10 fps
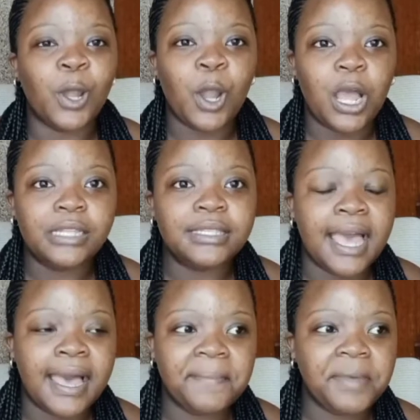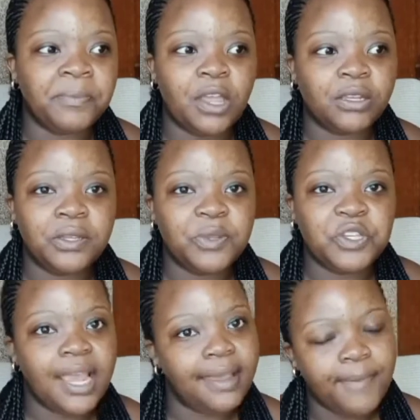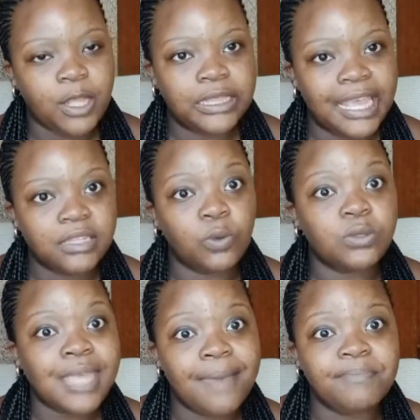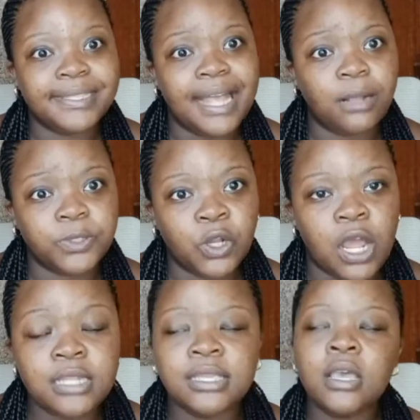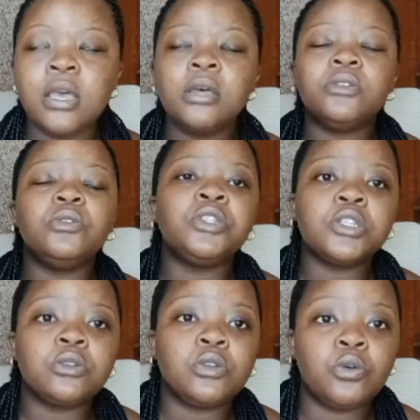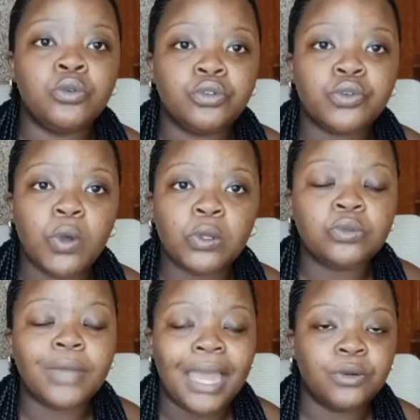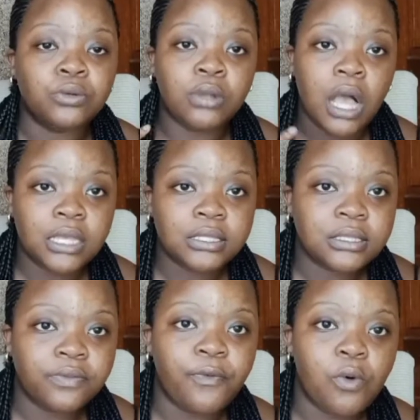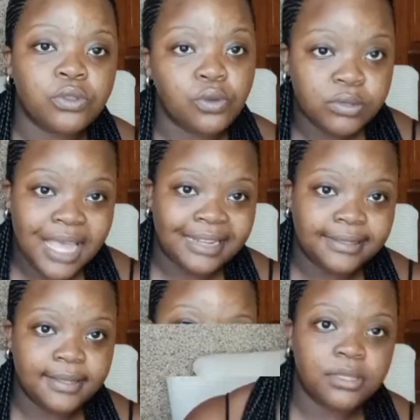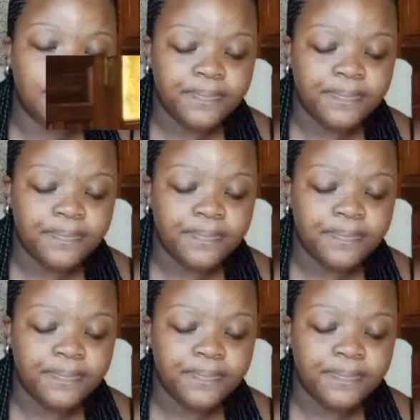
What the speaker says: a lot. I'm not going to be shy about that. Those hampers helped a lot. So just know who to talk to and who to ask for those items.